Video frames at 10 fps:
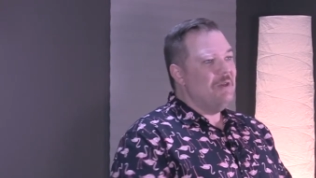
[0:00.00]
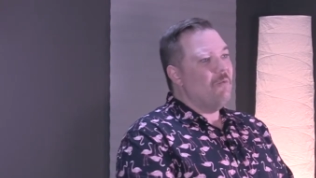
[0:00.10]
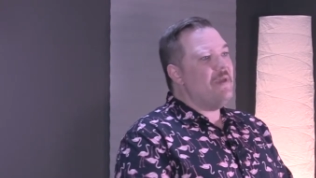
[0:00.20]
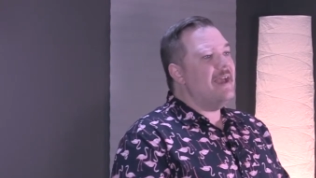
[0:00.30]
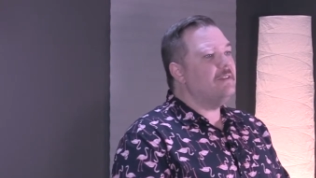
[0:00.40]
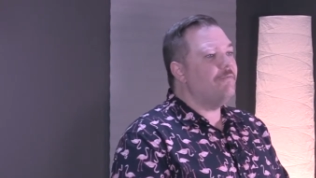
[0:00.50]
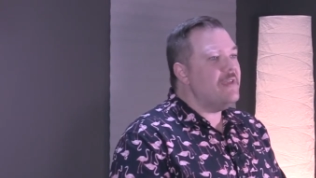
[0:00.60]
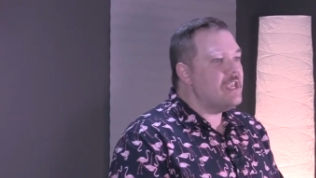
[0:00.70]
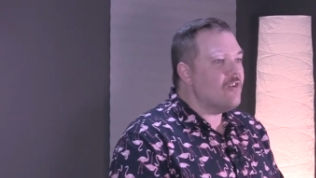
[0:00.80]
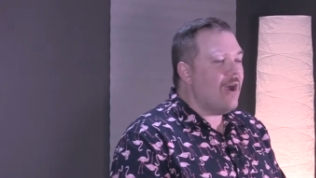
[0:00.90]
We had to
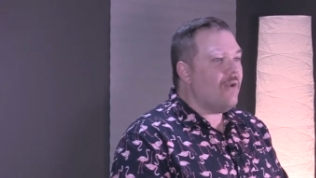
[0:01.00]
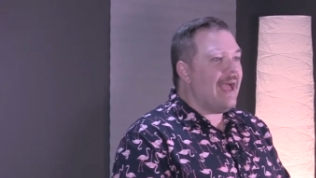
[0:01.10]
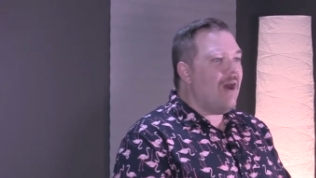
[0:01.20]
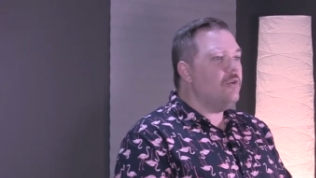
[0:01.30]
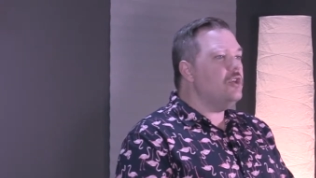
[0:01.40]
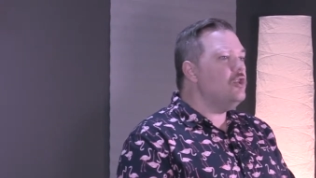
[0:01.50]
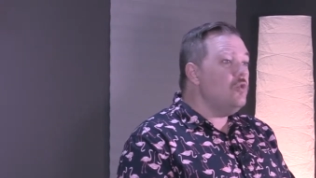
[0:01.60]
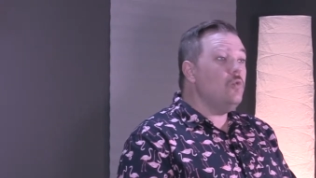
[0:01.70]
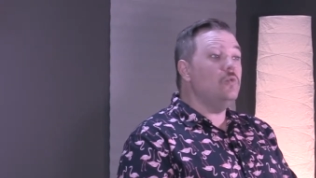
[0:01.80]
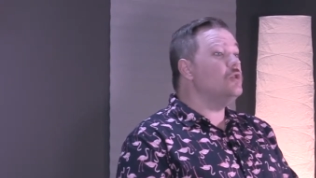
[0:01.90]
figure out how to
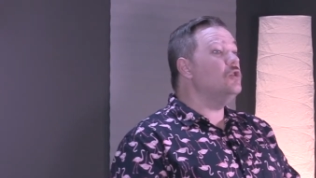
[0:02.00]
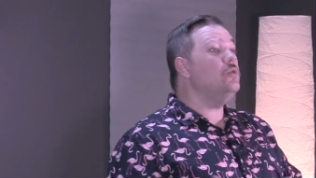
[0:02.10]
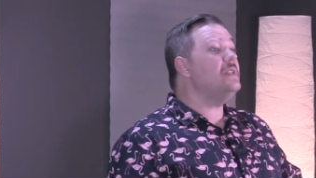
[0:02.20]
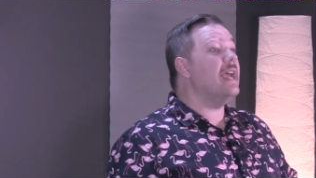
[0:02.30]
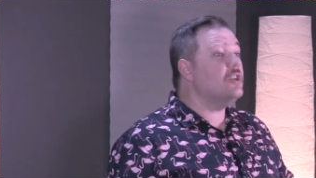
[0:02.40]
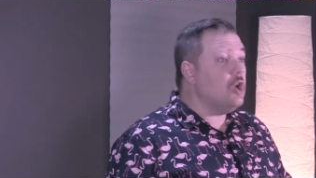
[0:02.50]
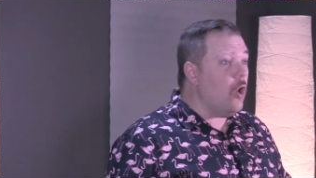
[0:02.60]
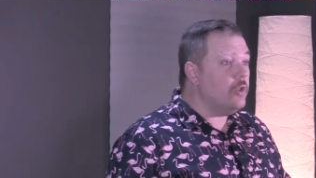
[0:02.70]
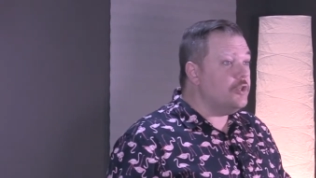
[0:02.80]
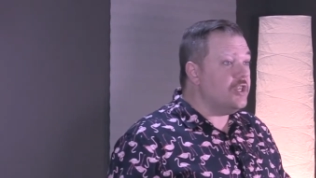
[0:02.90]
use new
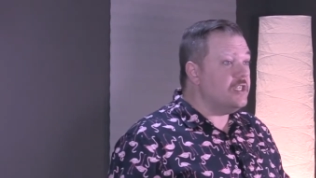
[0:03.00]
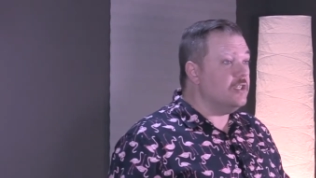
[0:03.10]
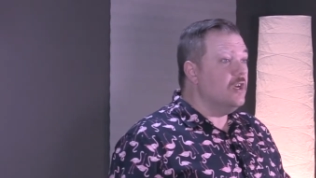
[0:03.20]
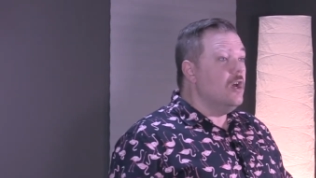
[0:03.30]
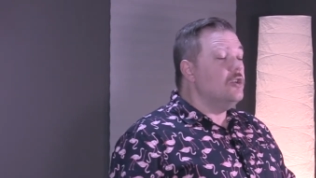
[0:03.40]
technology to,